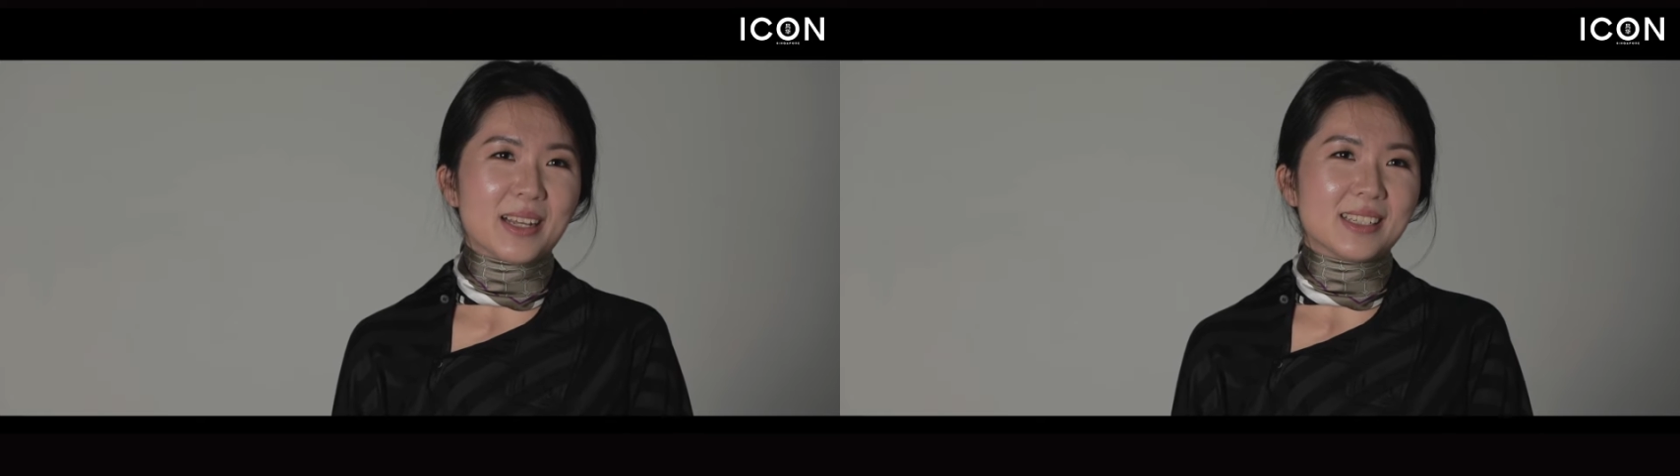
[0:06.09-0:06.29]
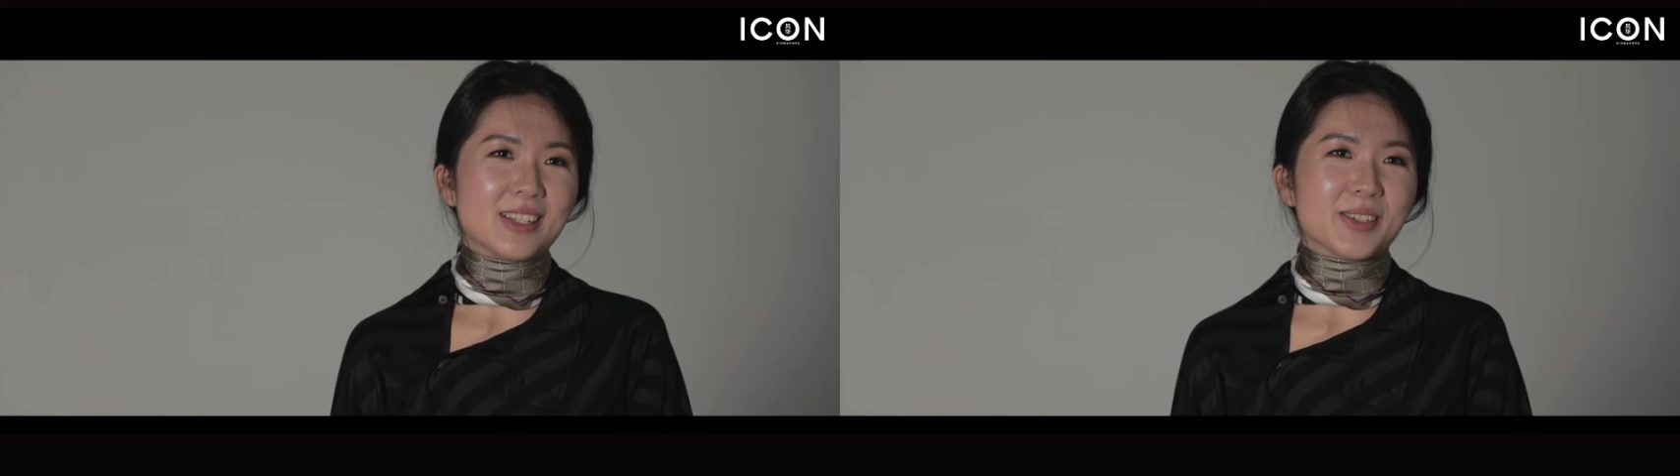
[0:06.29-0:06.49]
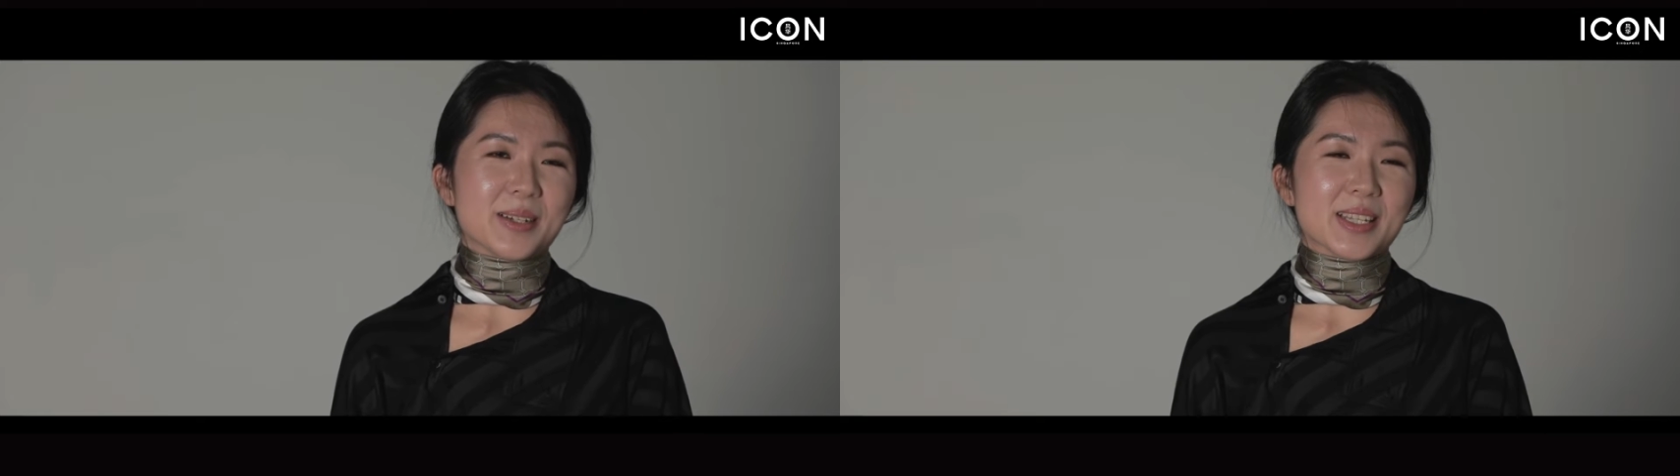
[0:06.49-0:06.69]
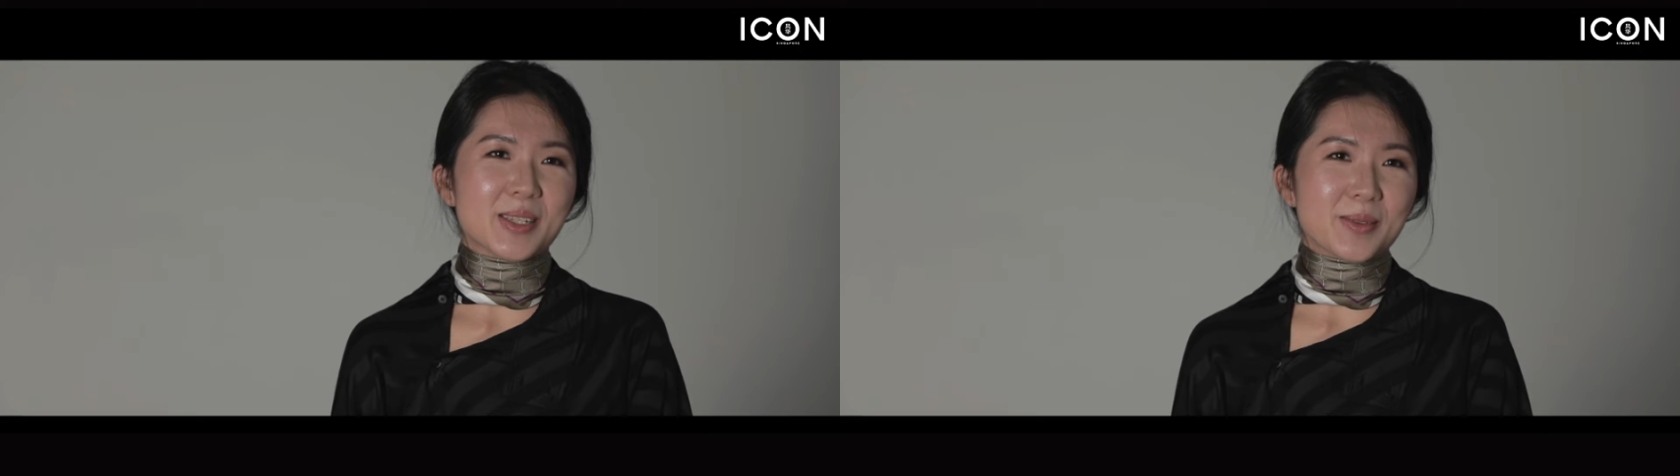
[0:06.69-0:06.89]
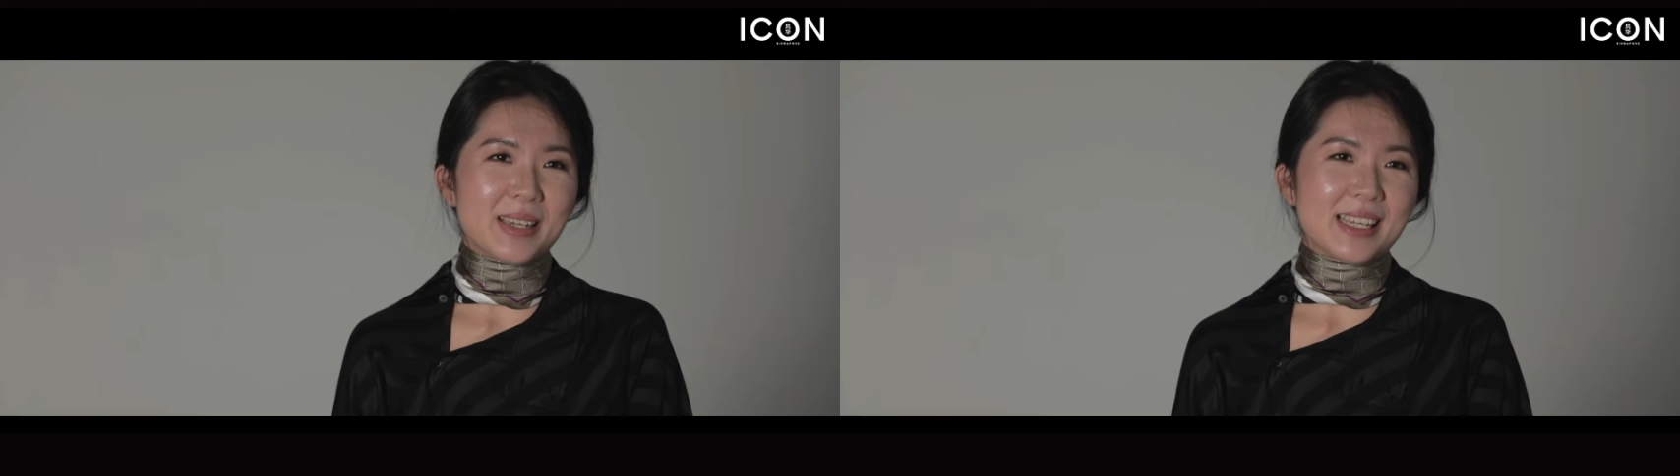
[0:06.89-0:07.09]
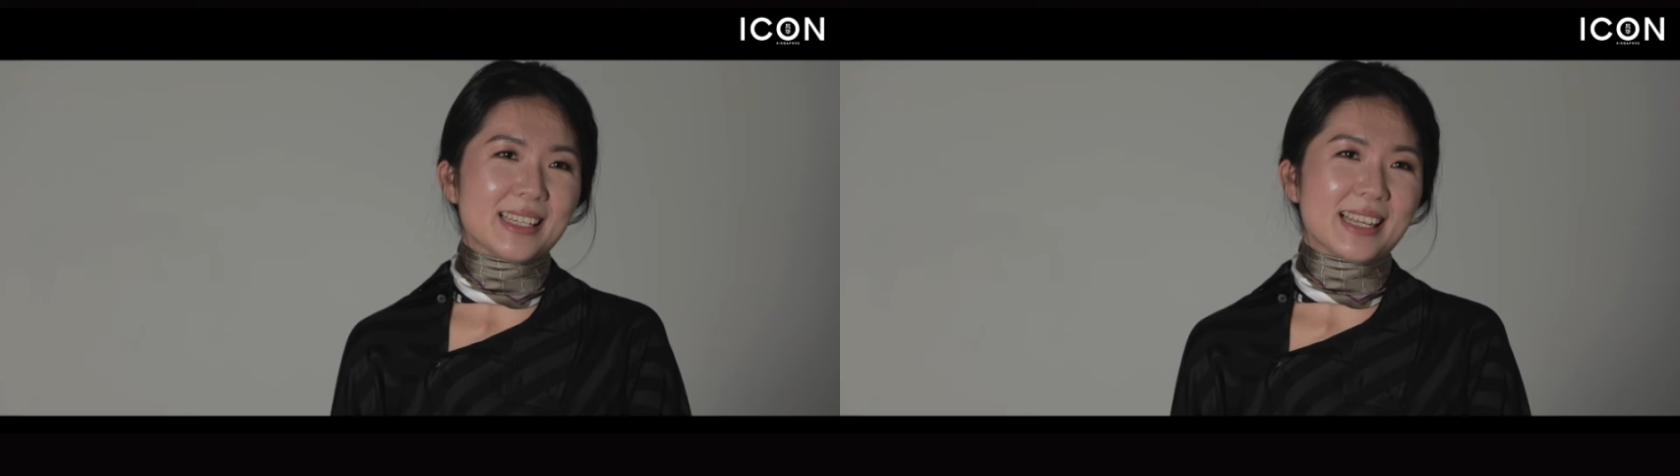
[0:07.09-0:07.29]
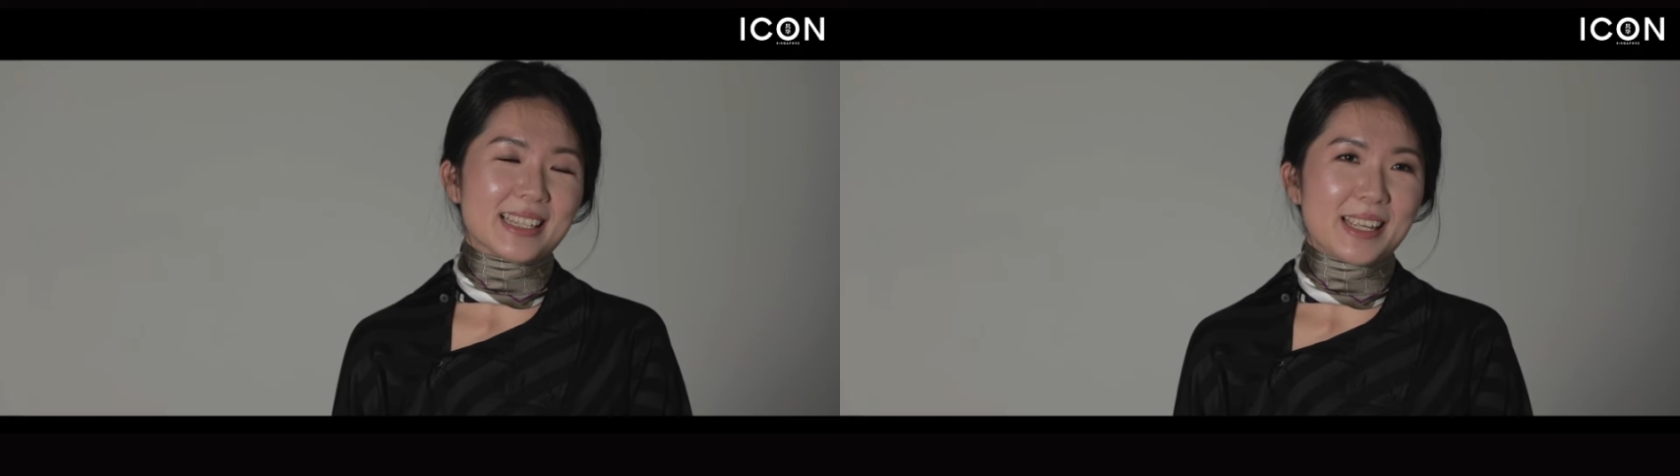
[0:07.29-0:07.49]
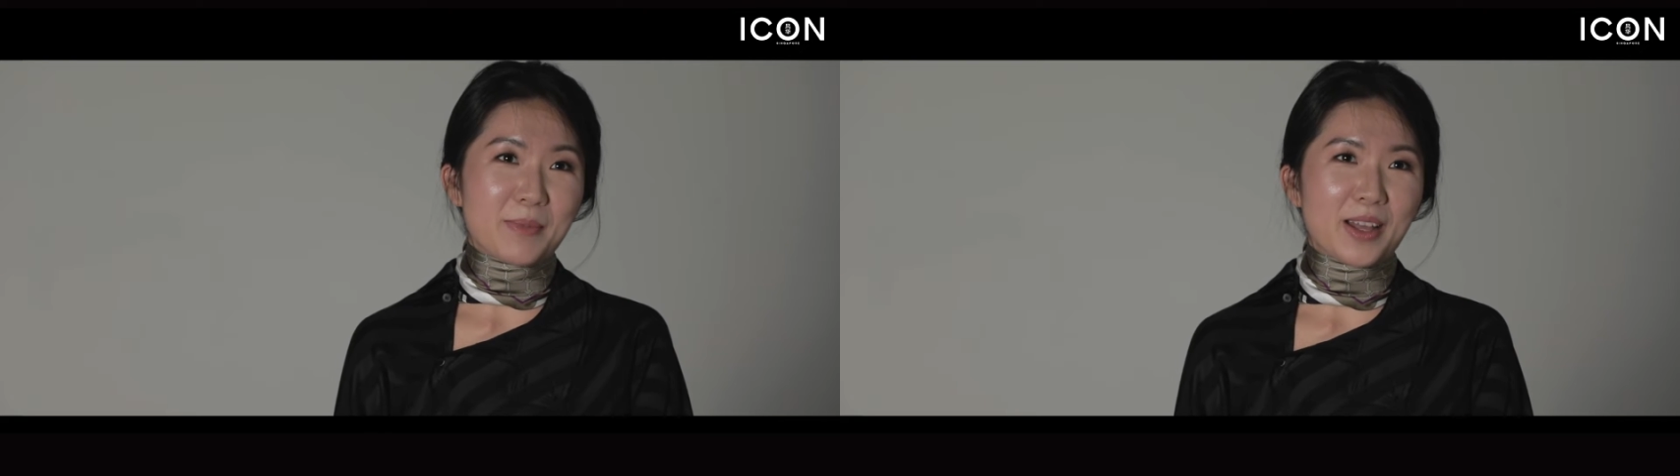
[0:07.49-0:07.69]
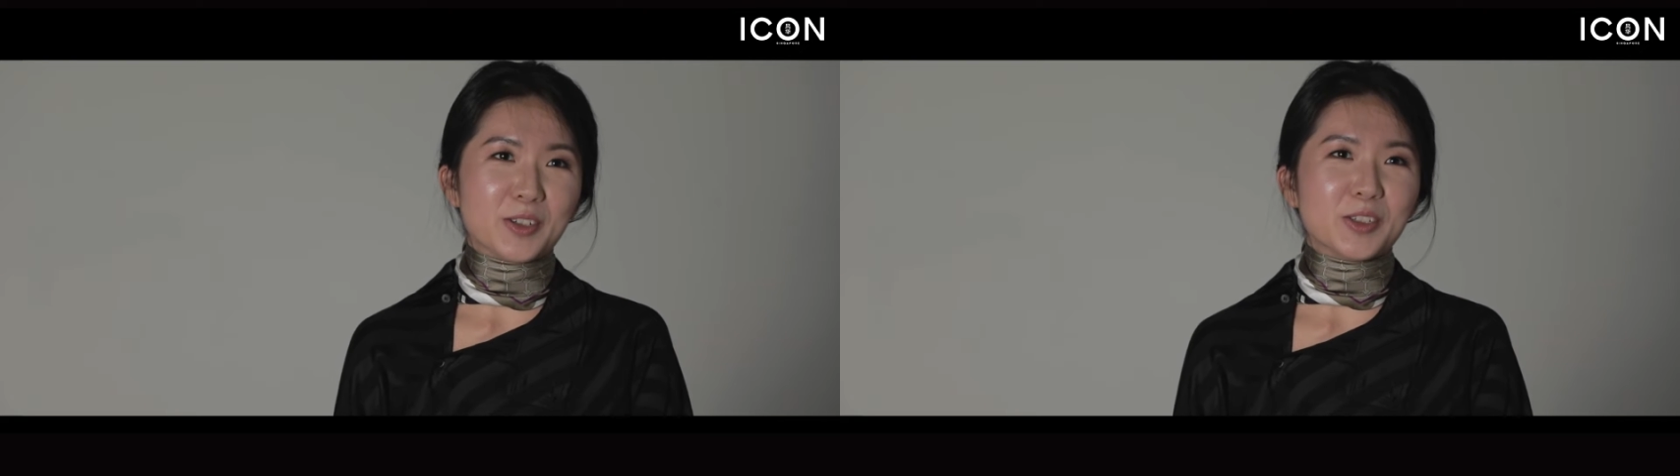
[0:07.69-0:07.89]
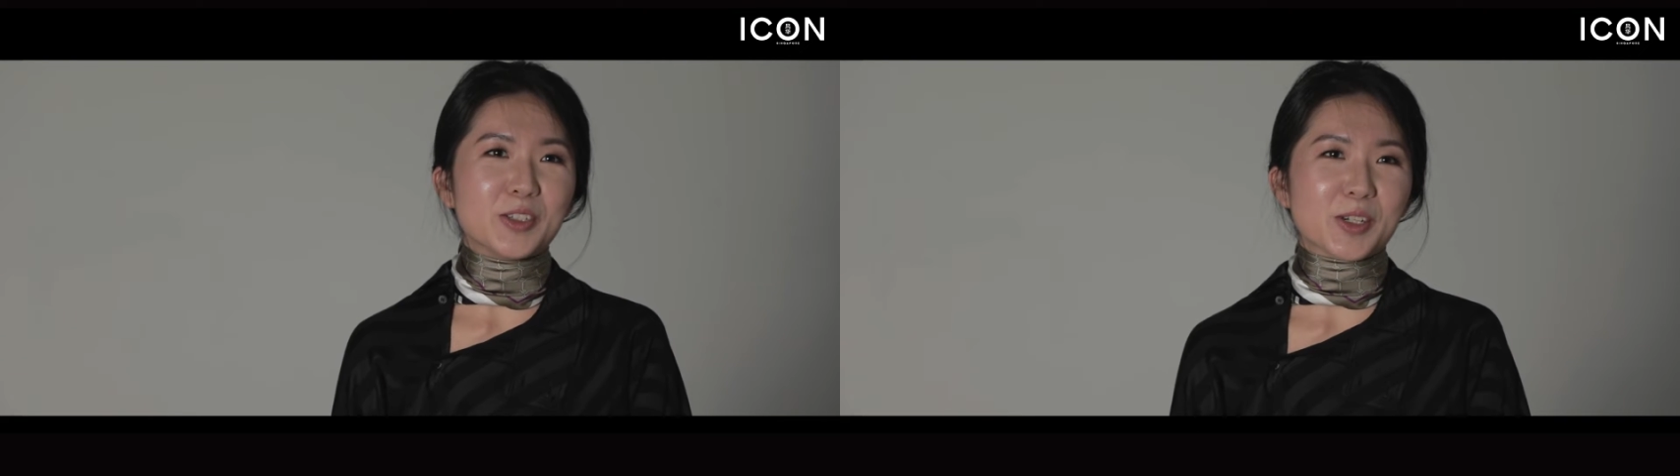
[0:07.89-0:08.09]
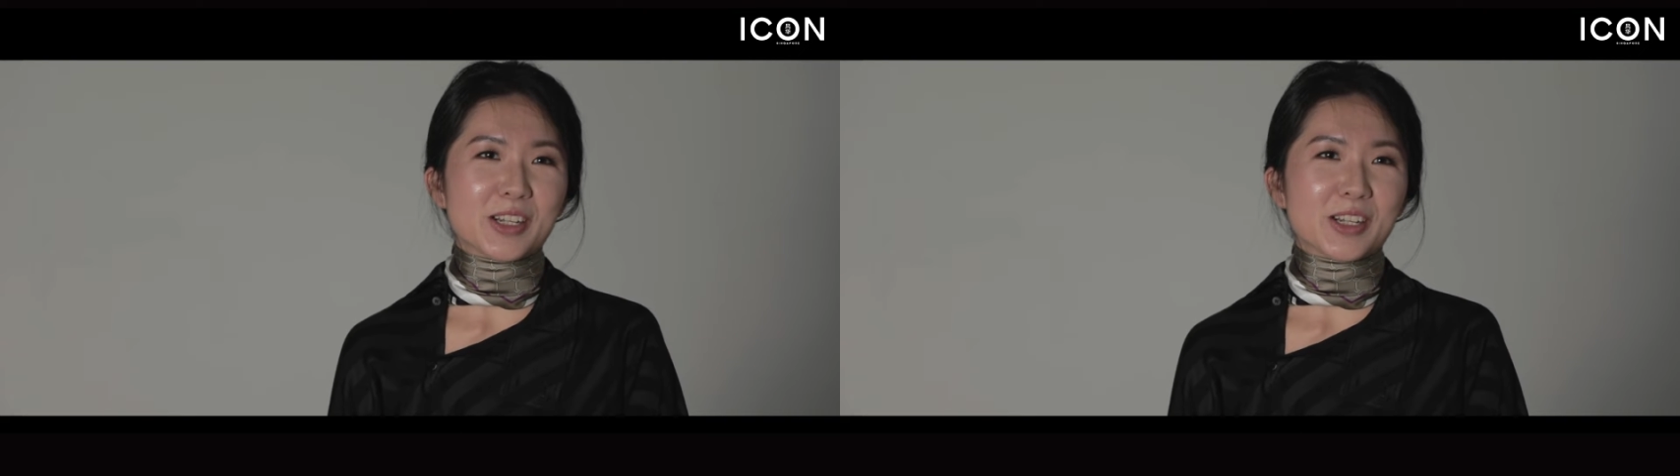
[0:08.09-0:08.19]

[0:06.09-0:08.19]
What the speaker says: mother to a sweet 16-month-old